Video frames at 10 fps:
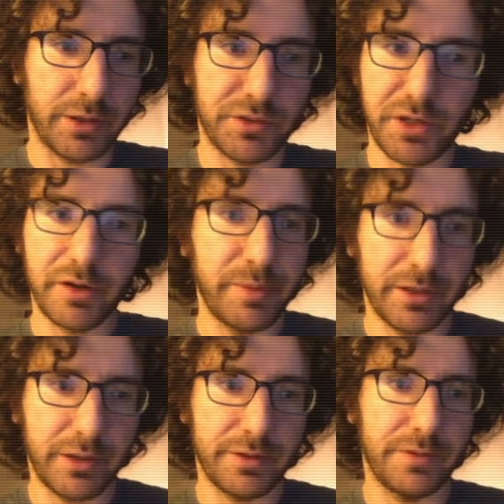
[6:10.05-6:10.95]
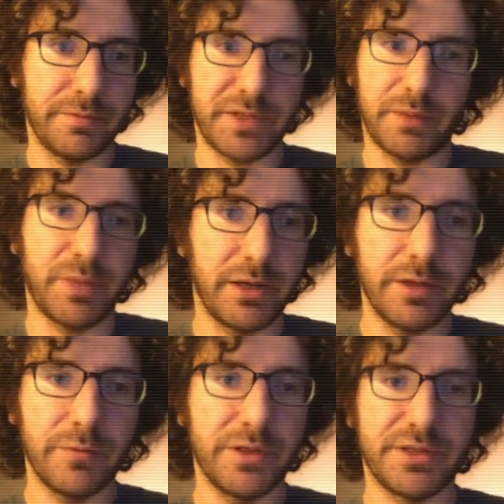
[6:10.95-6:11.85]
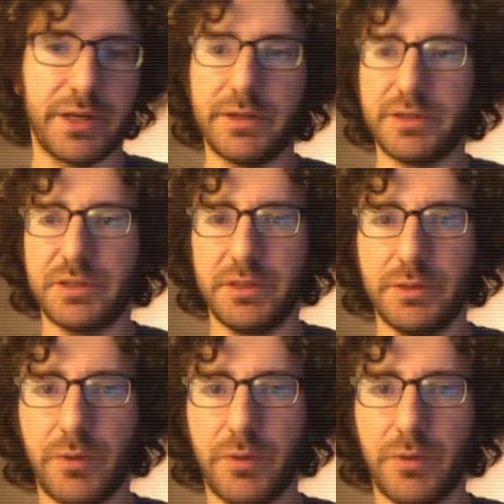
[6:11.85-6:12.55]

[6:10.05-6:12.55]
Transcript: Sherry Tenpenny, and we decided to see